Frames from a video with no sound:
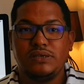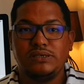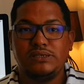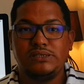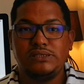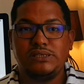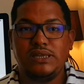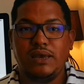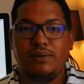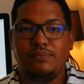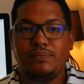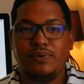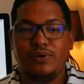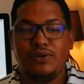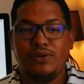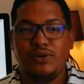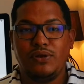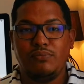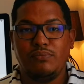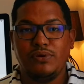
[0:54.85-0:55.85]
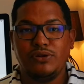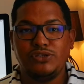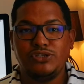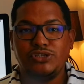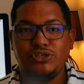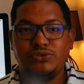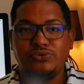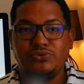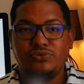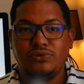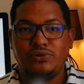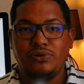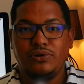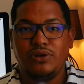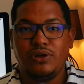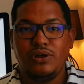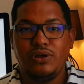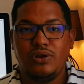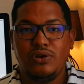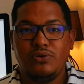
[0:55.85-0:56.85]
Step number two,
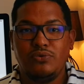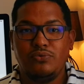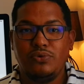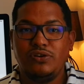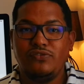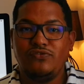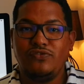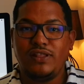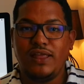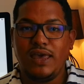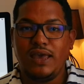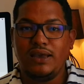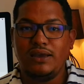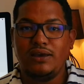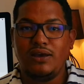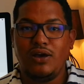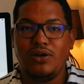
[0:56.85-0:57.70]
reflect